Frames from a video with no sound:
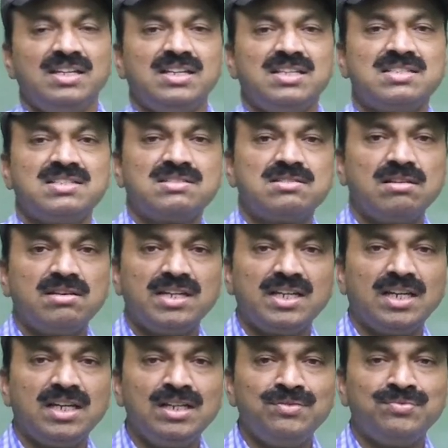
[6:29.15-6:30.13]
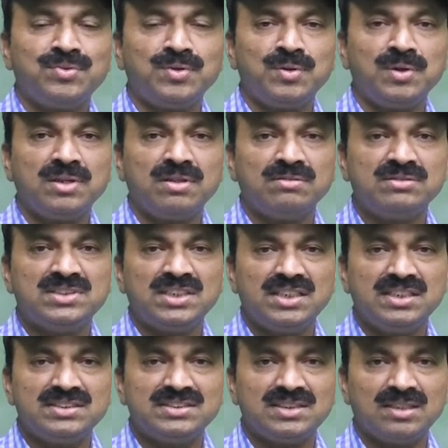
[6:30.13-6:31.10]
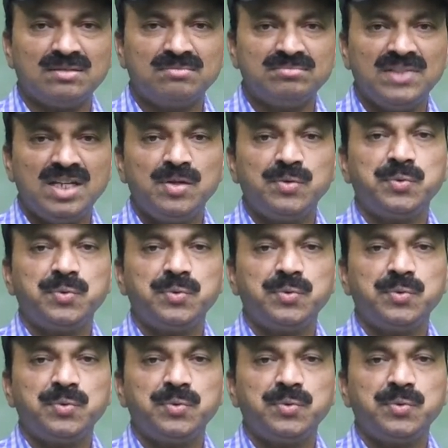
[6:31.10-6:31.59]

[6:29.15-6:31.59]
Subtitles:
Historically founder of Jainism,